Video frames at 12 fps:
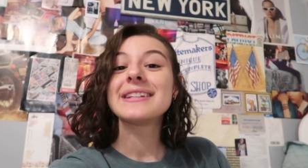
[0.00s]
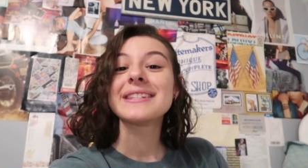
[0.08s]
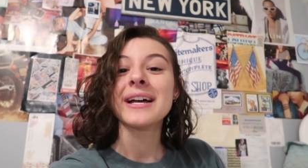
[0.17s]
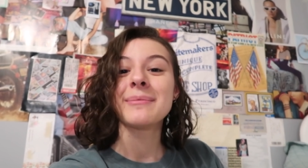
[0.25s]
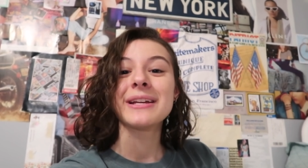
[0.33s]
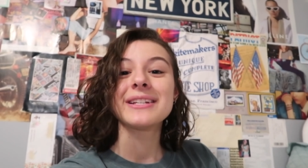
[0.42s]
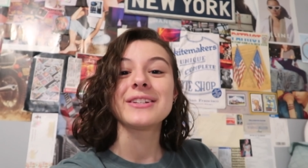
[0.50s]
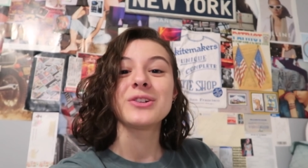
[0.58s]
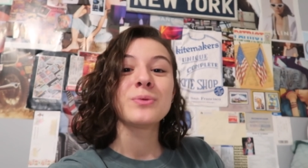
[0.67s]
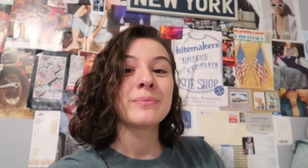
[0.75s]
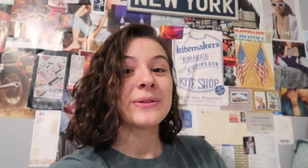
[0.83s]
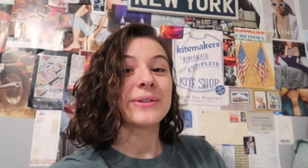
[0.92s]
is coming
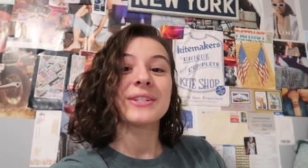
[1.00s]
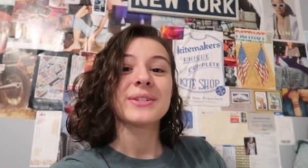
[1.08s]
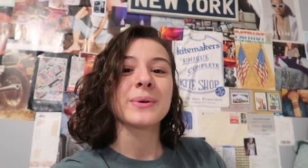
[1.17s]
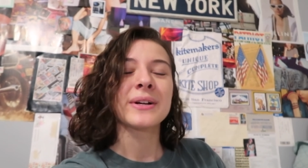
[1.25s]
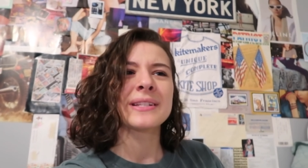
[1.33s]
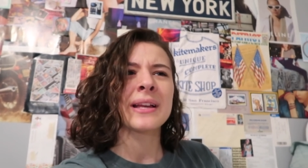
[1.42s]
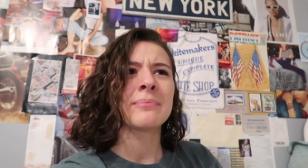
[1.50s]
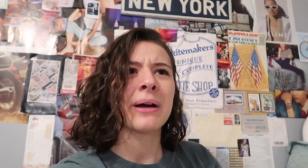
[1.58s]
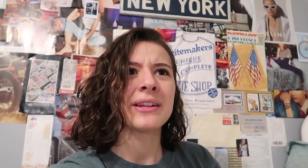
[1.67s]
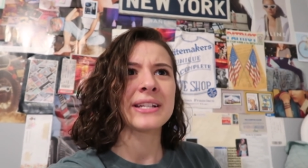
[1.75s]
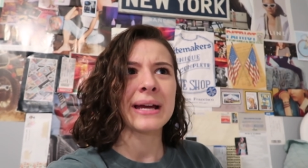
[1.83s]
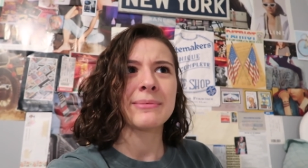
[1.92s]
to music stores and by the